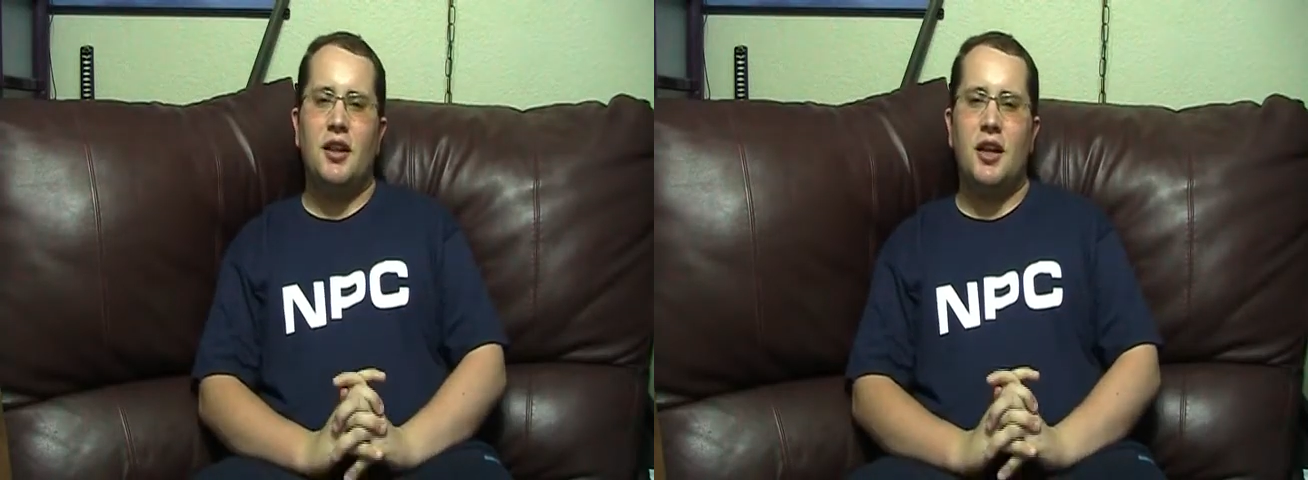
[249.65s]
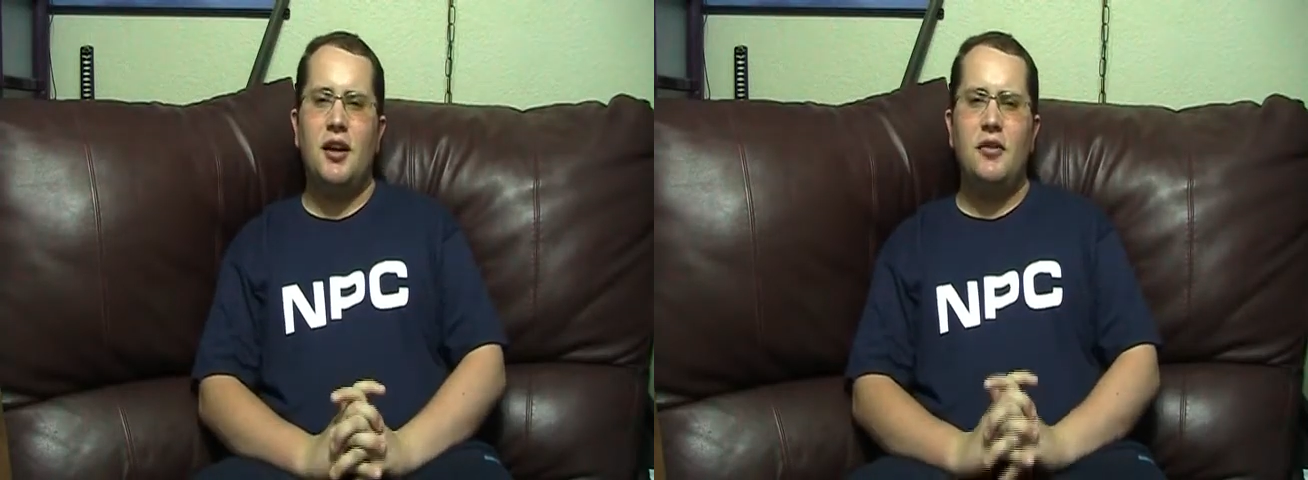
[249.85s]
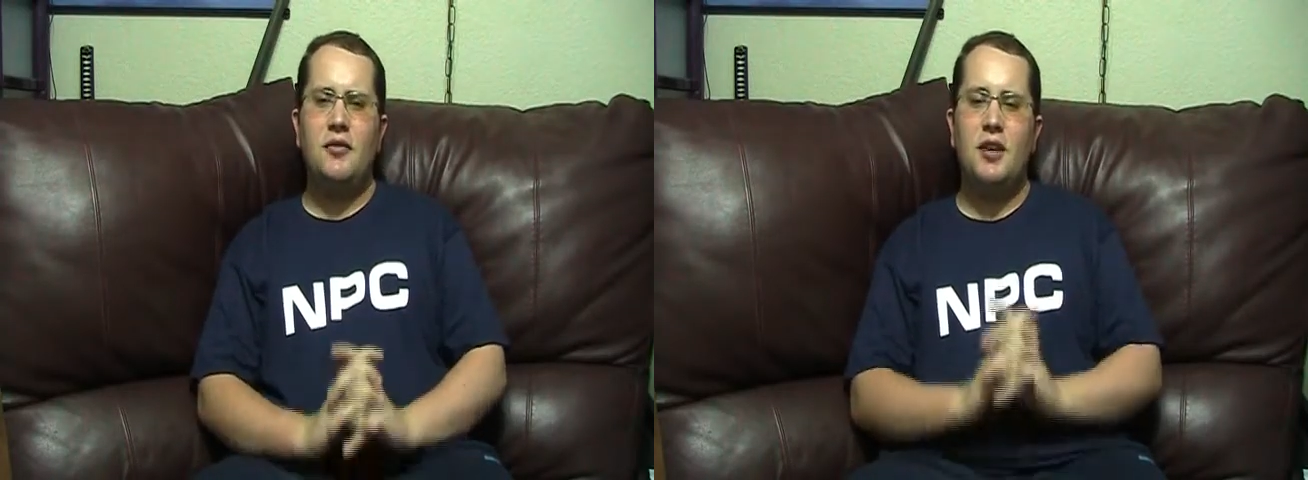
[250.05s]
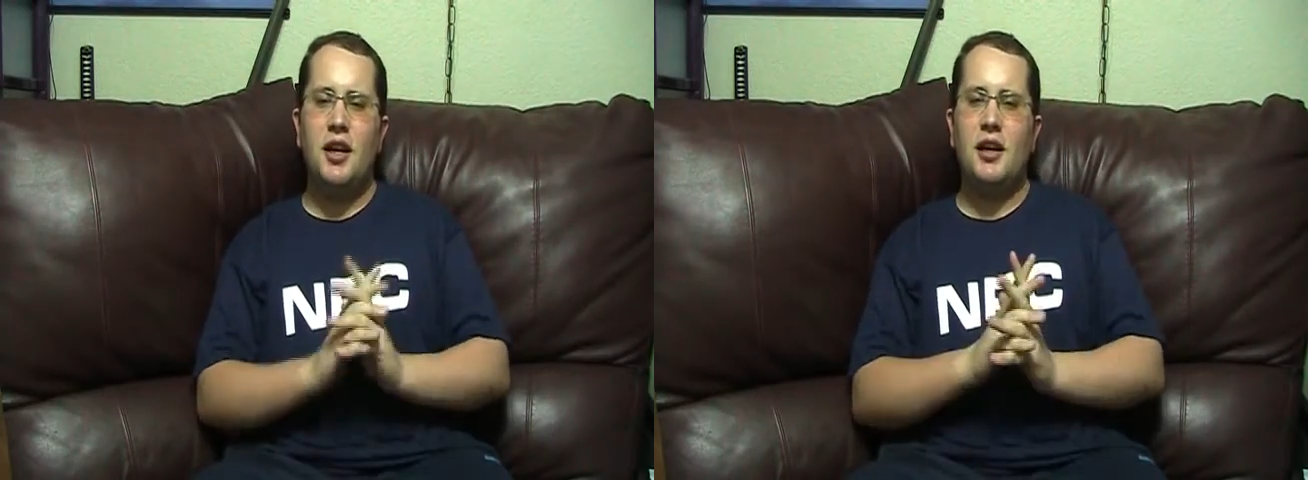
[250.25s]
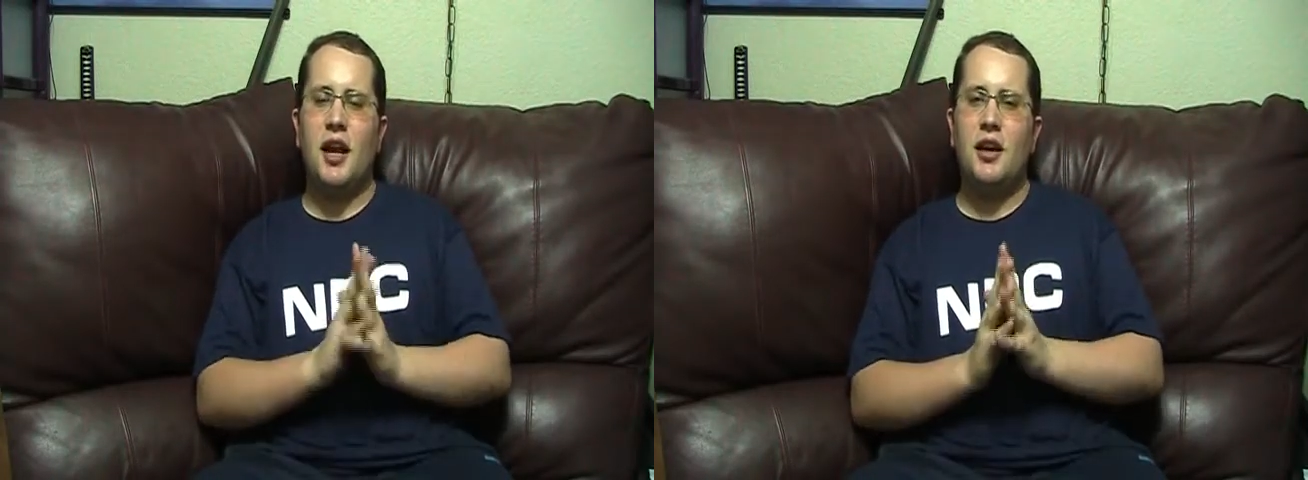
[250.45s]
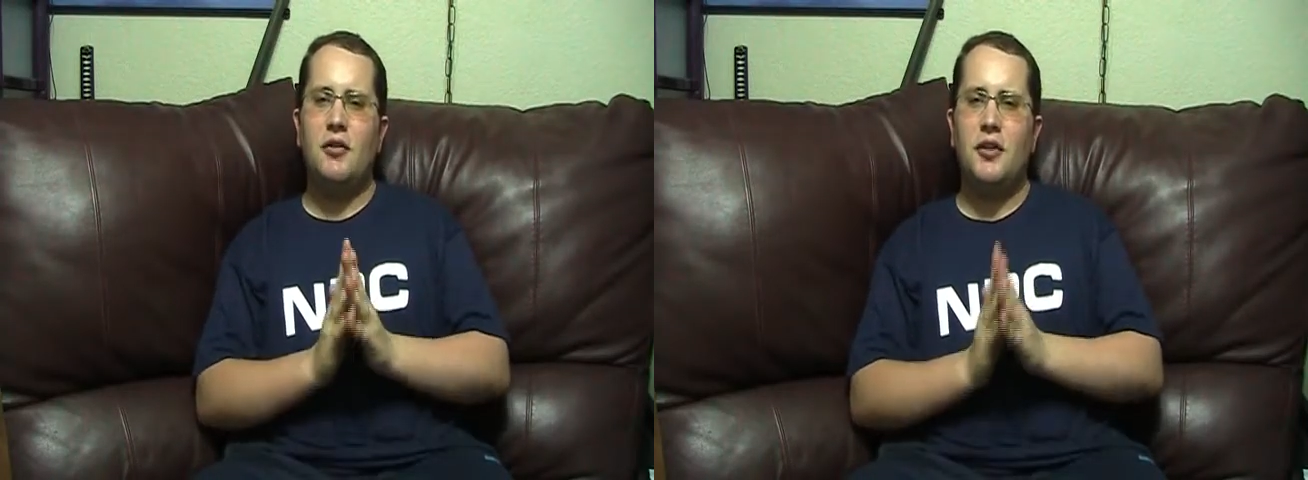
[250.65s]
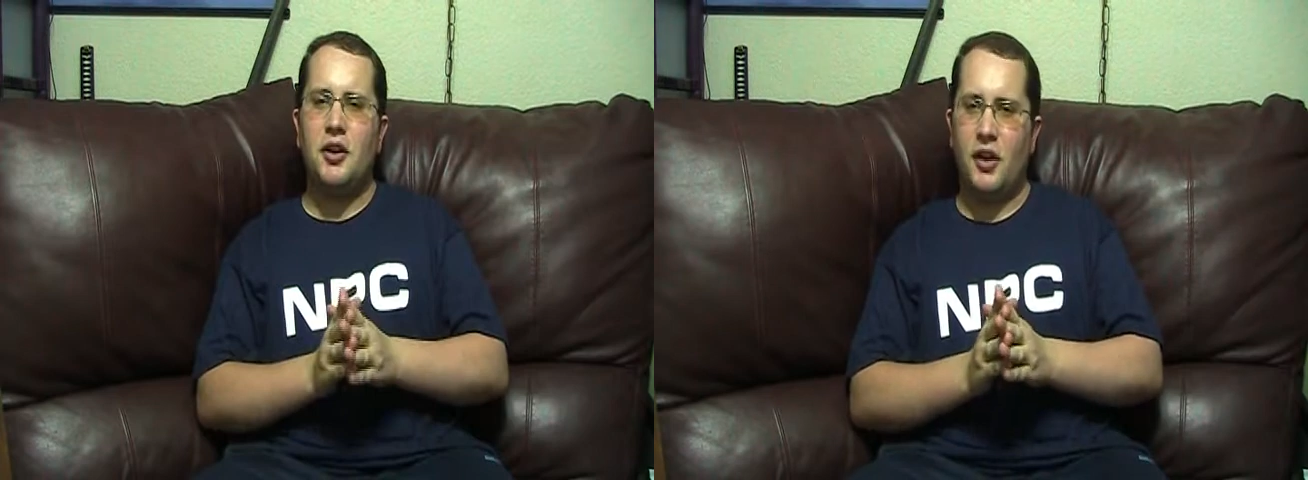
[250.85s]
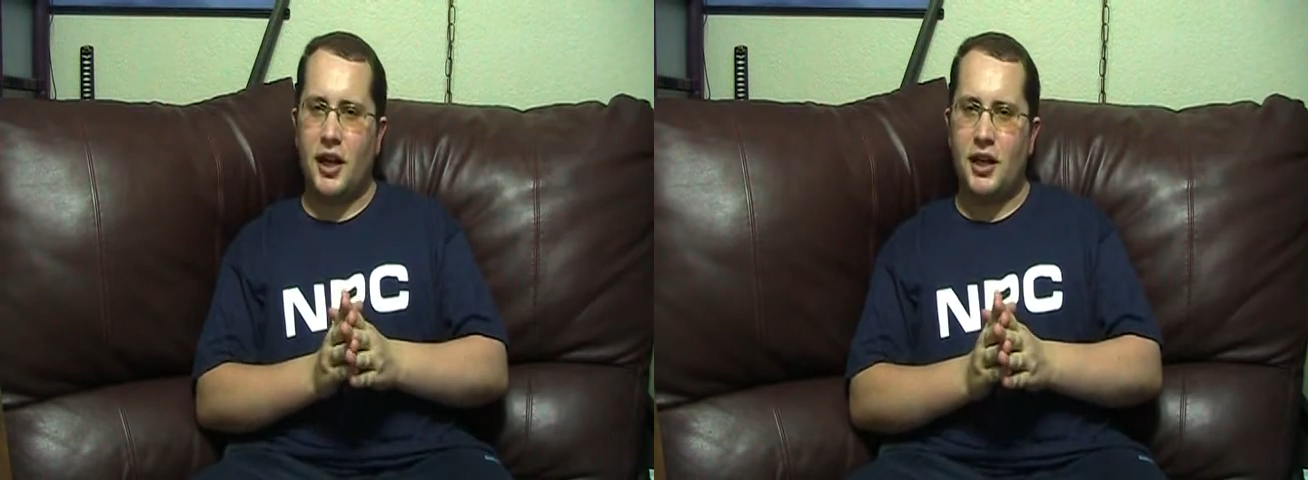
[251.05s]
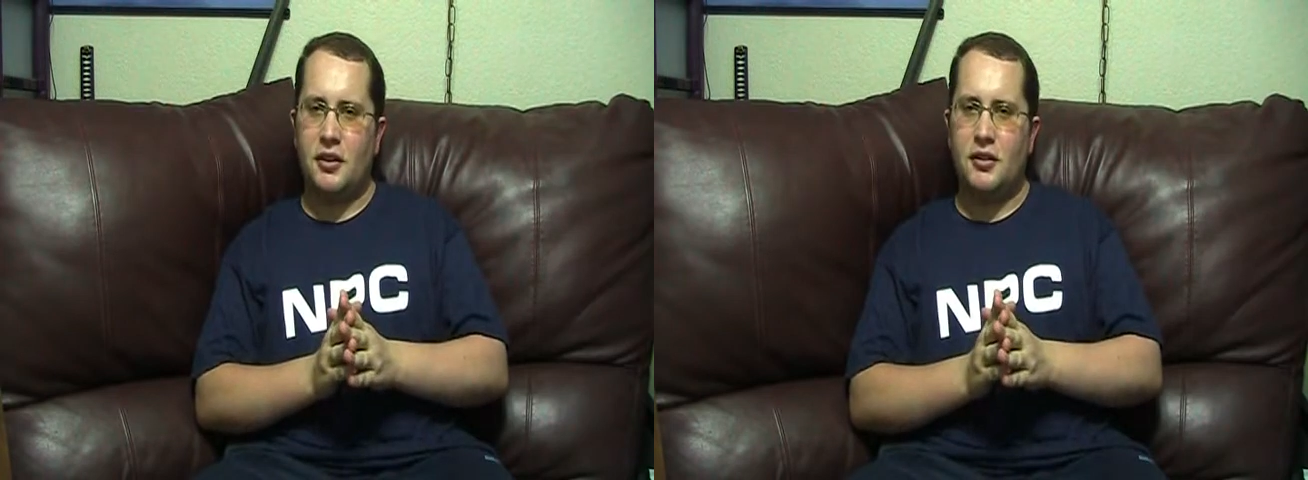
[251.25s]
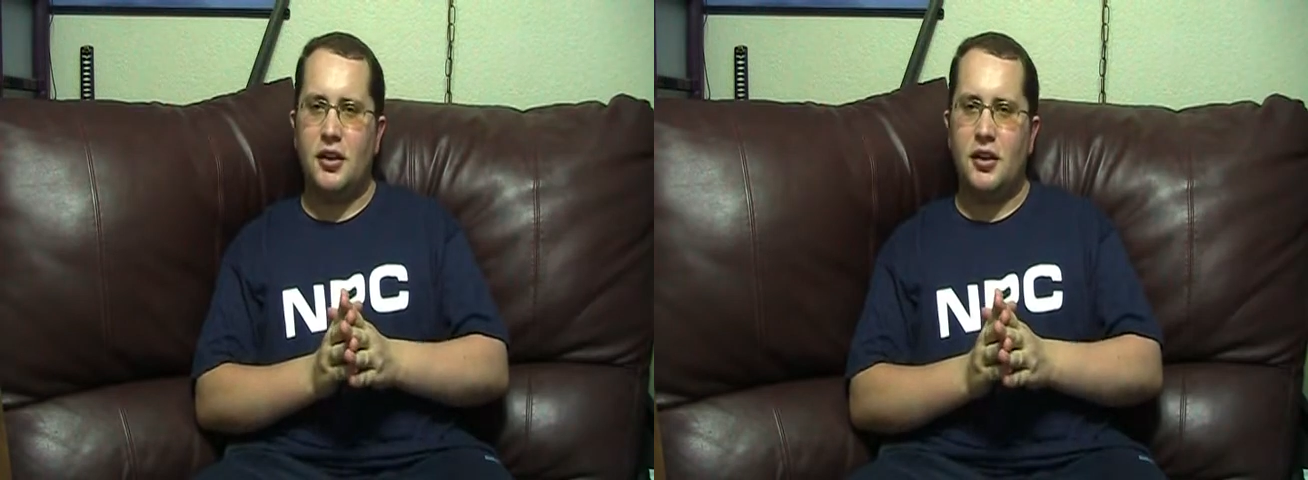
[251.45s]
They've taken Gandalf the Grey,